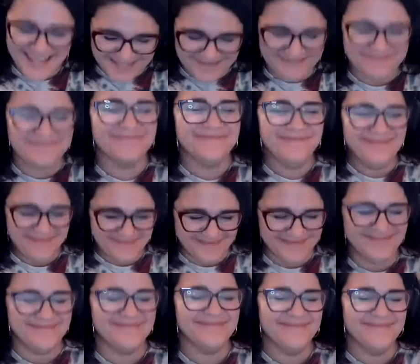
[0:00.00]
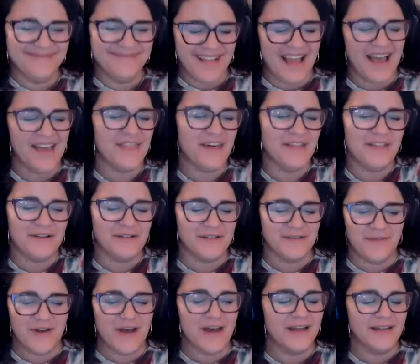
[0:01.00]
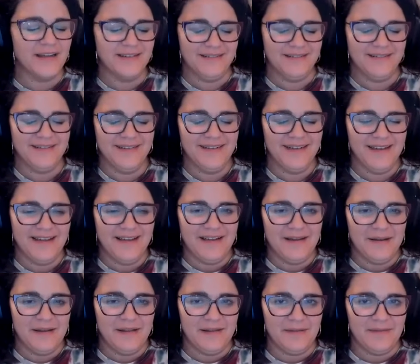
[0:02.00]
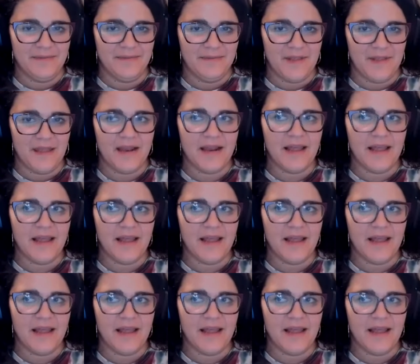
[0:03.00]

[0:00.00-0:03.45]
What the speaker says: Good. I thought that was fun. And